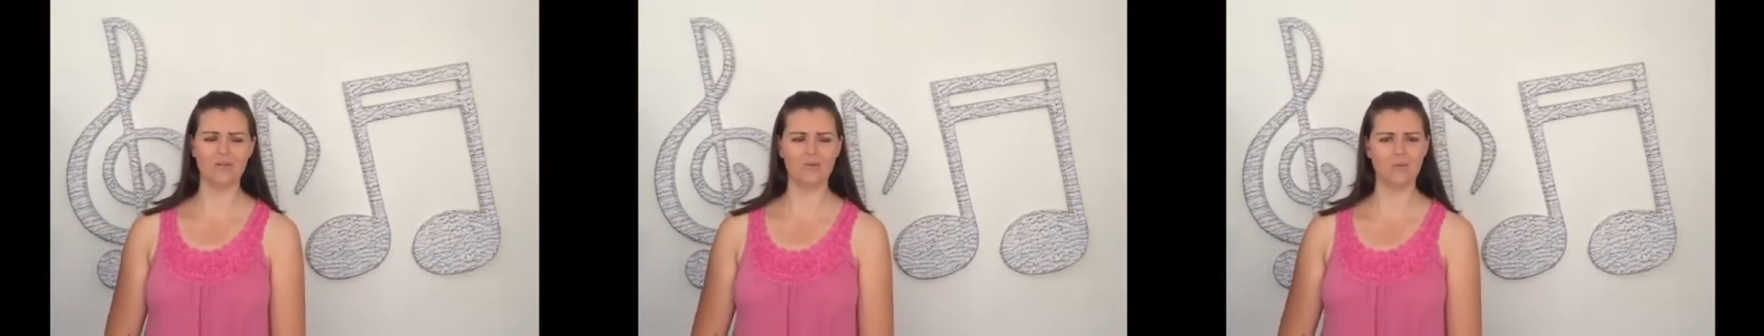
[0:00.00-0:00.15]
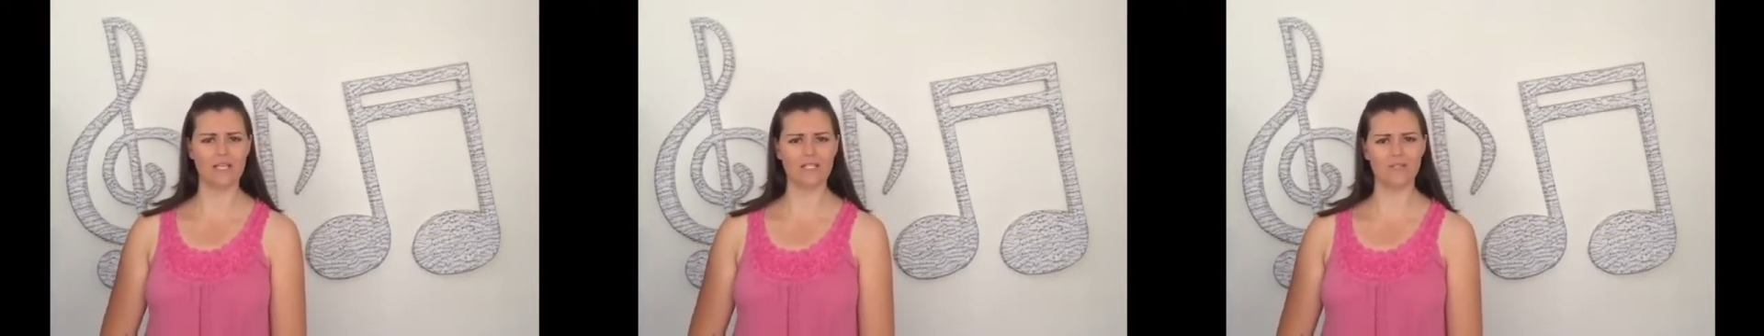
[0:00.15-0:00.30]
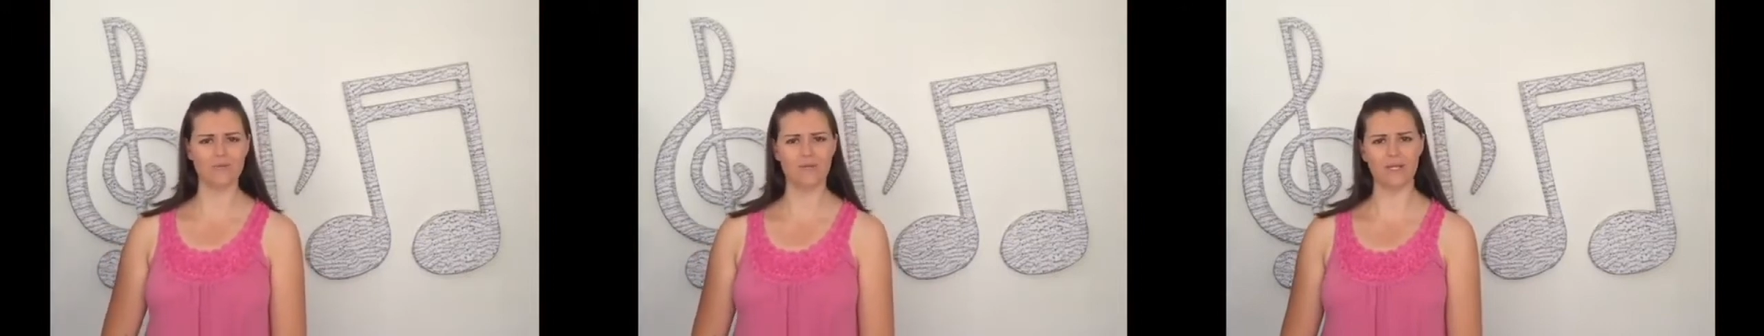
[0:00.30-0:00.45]

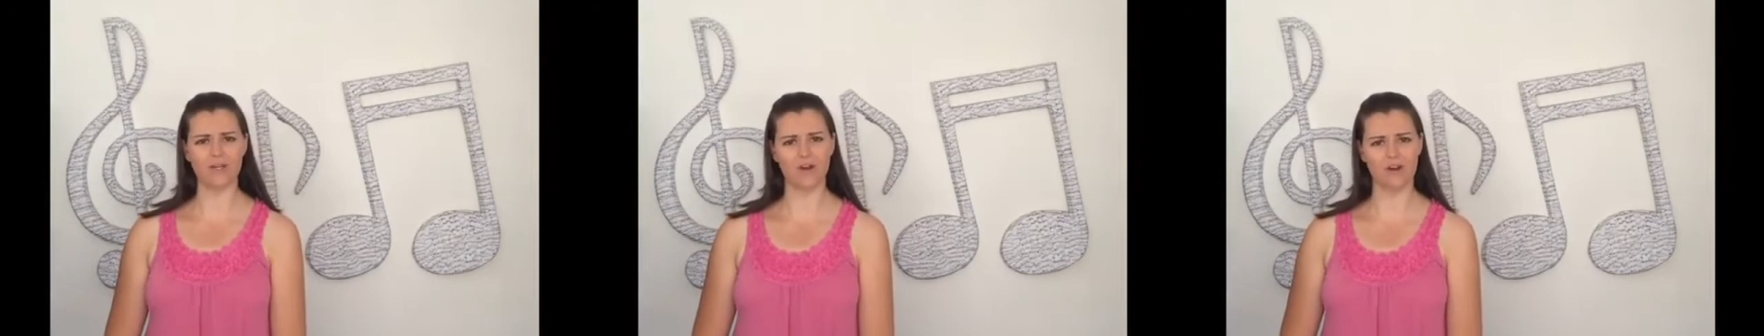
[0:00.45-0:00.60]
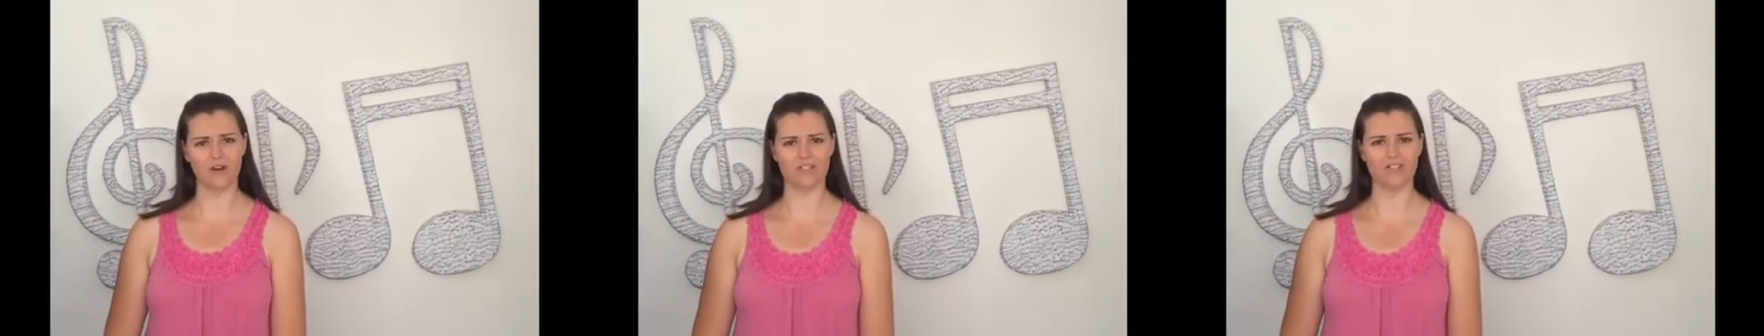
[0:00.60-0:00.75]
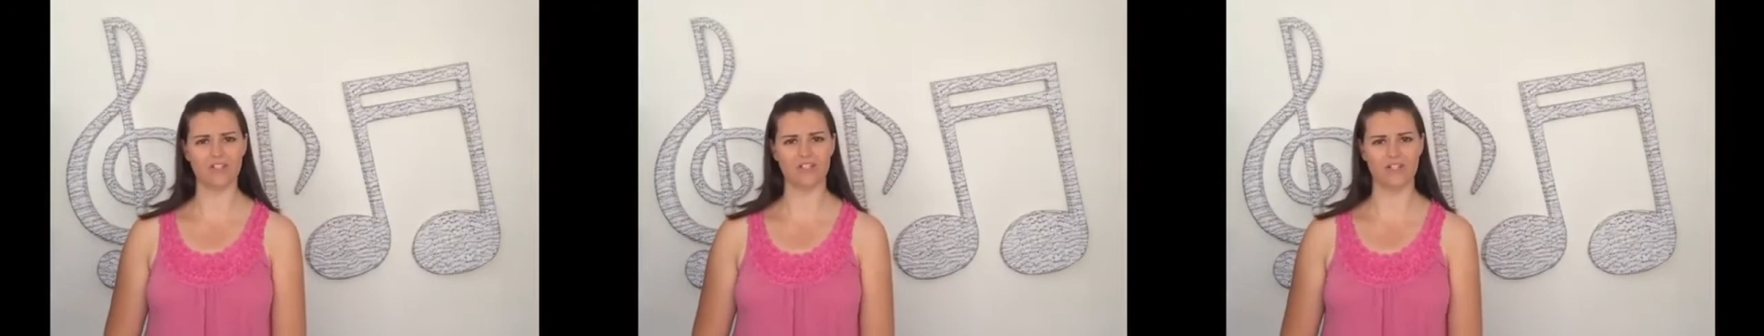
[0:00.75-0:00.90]
in ways we
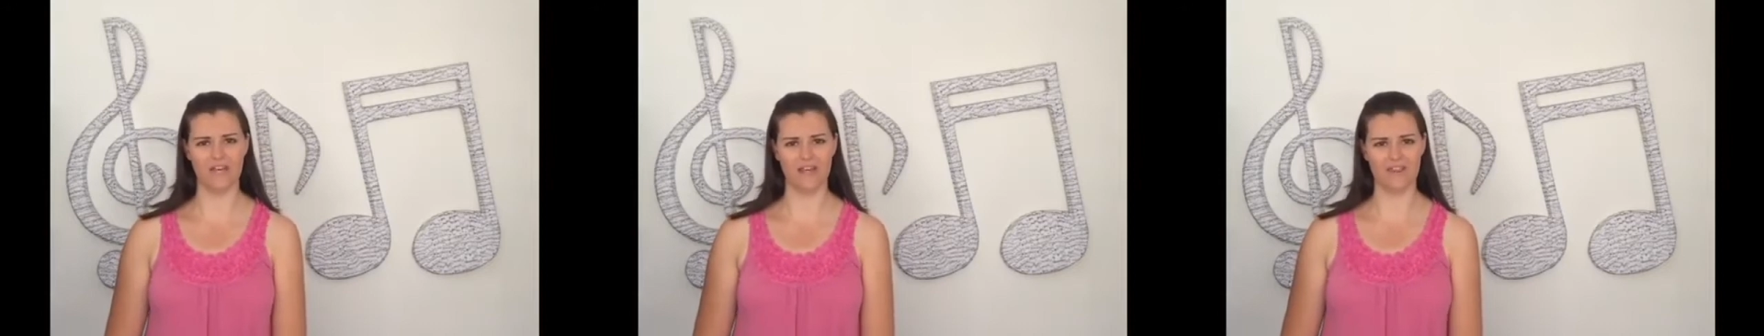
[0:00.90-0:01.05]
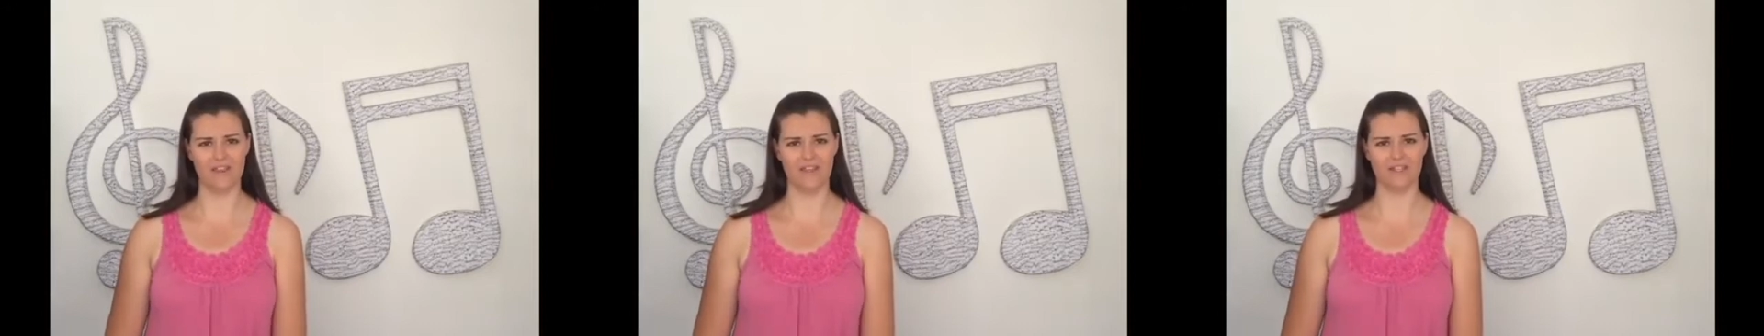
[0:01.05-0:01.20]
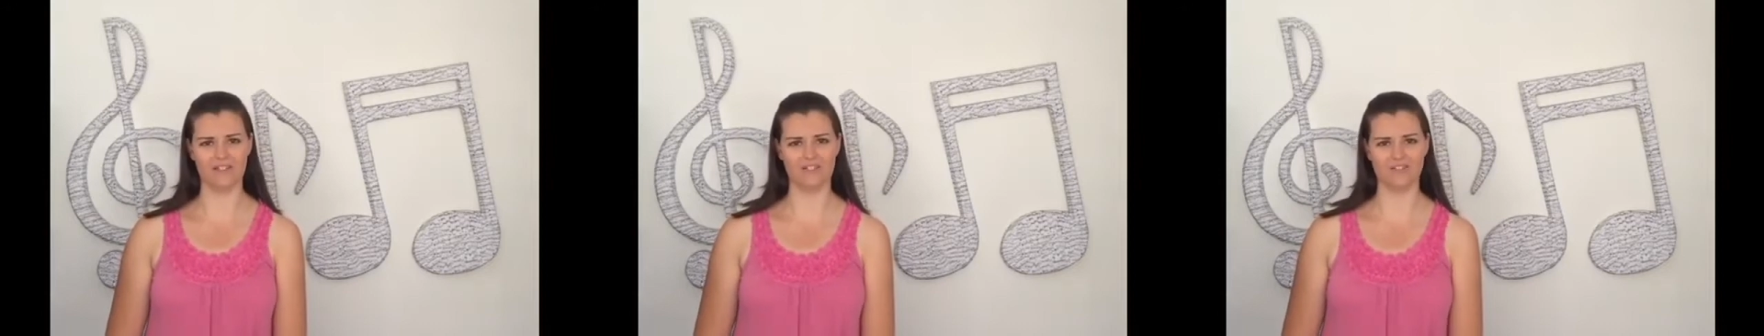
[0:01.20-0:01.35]
can't on
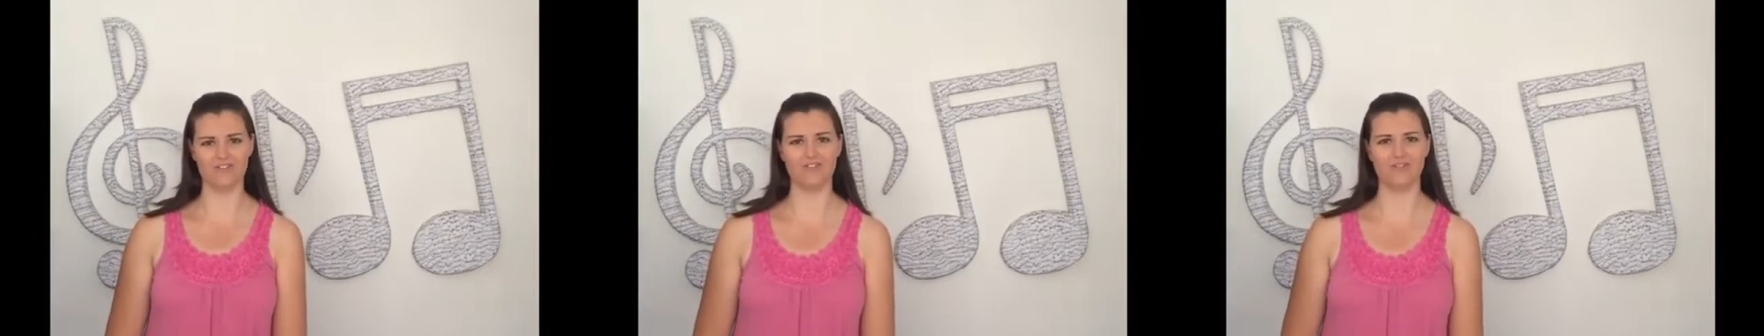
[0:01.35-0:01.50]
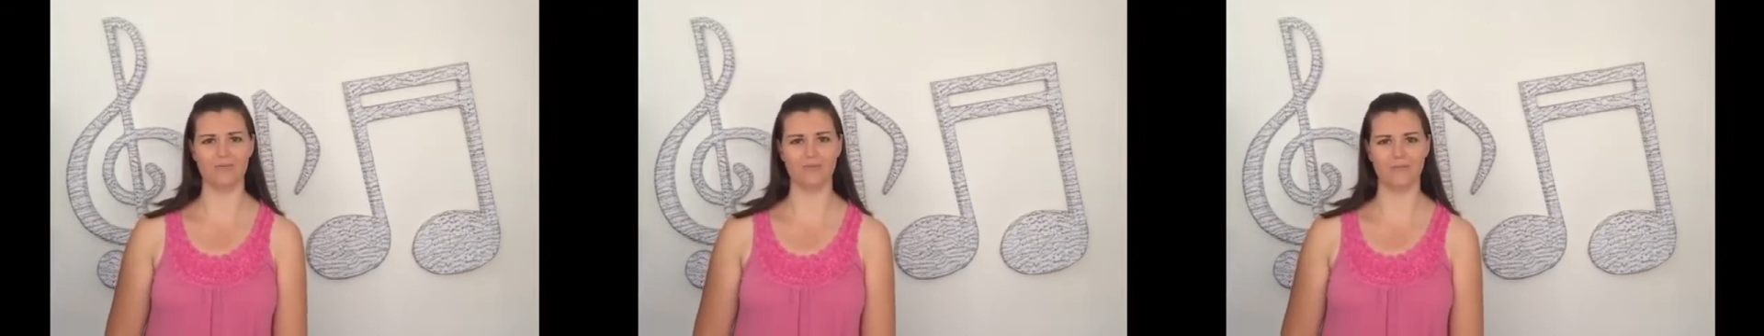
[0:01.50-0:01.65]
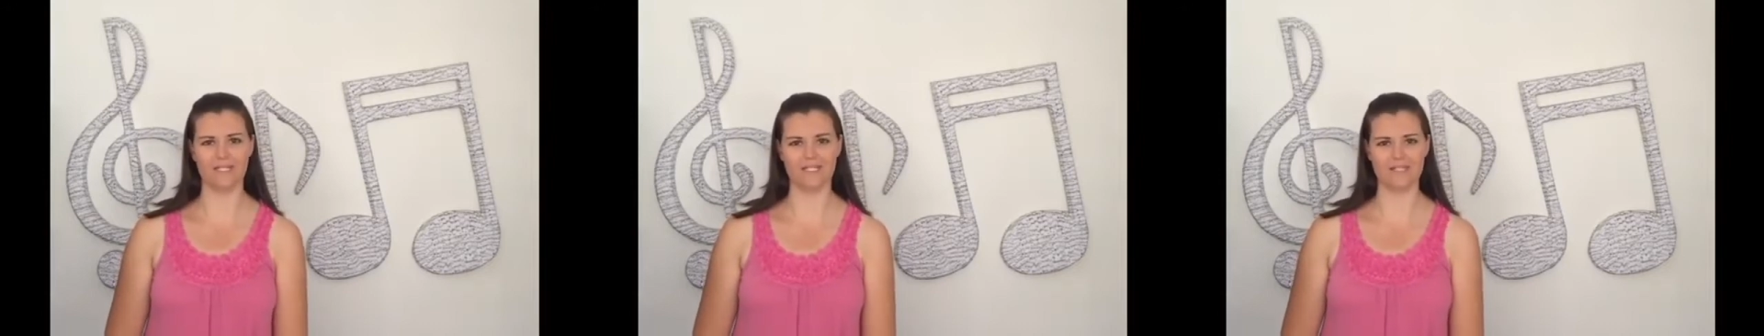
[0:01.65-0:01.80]
other
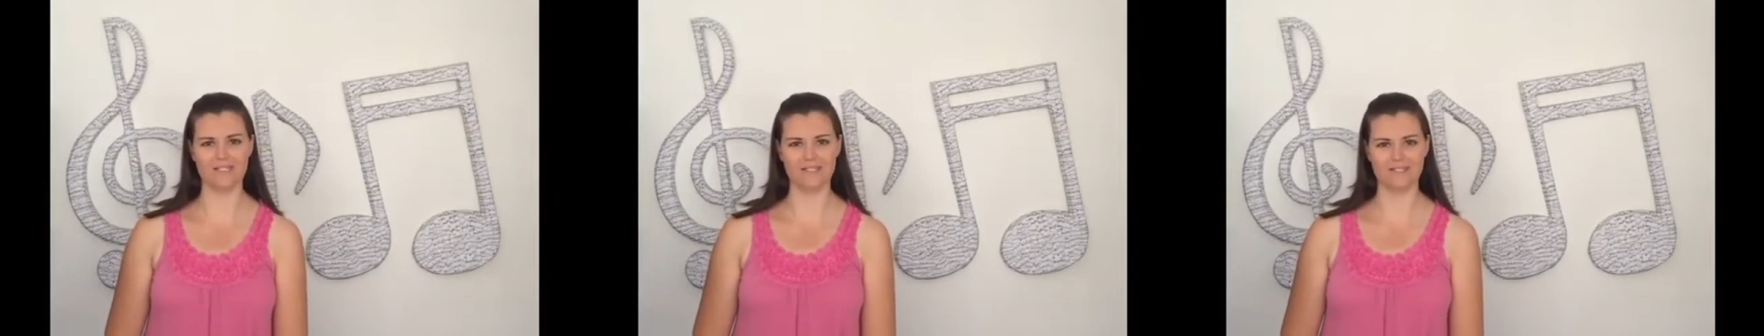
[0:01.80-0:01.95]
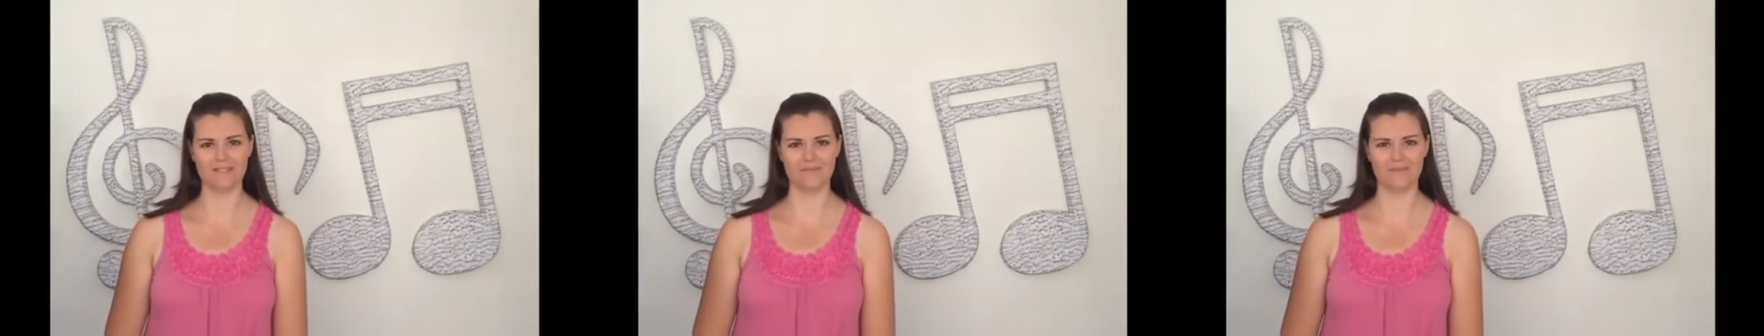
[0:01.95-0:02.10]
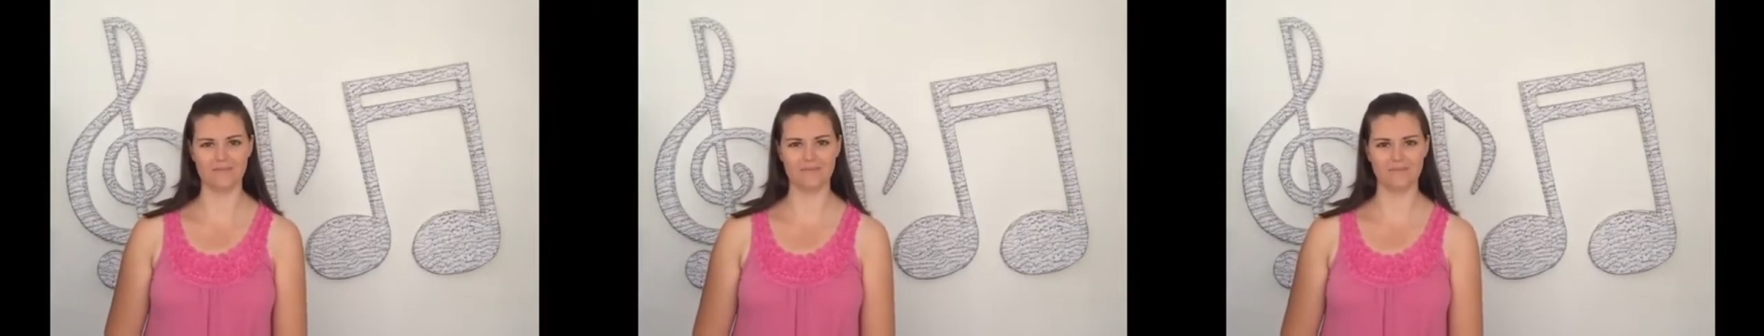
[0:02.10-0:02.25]

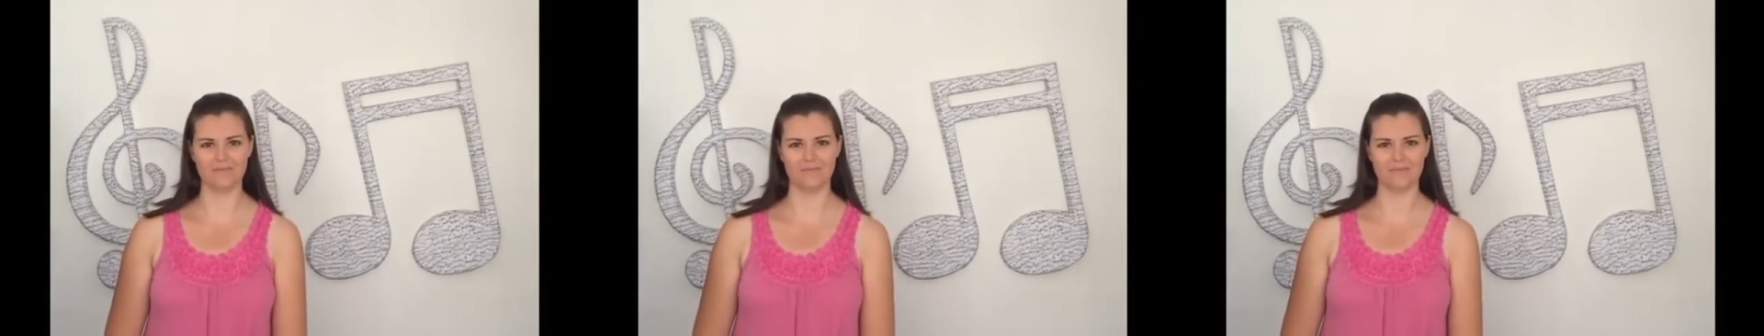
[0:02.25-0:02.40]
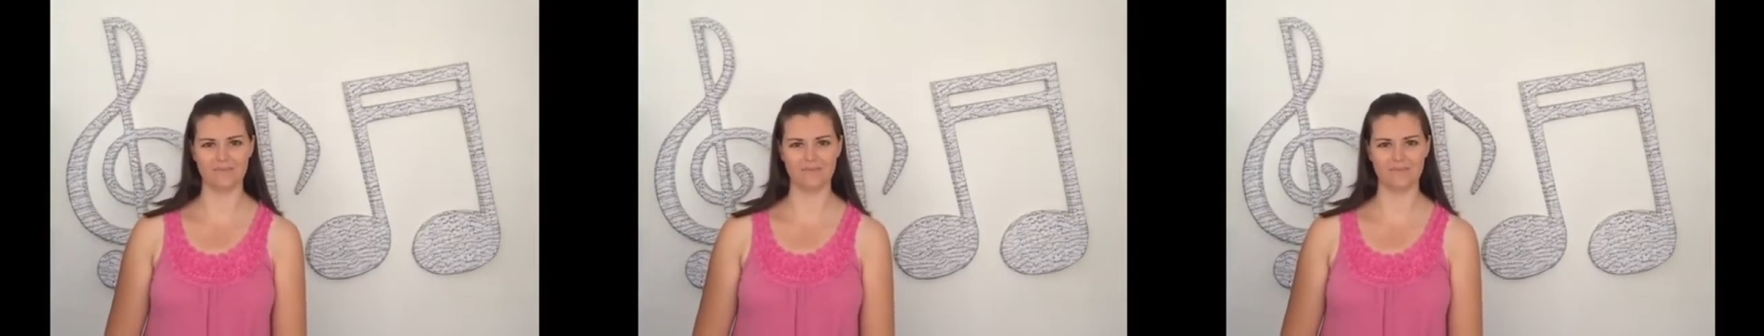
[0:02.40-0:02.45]
instruments.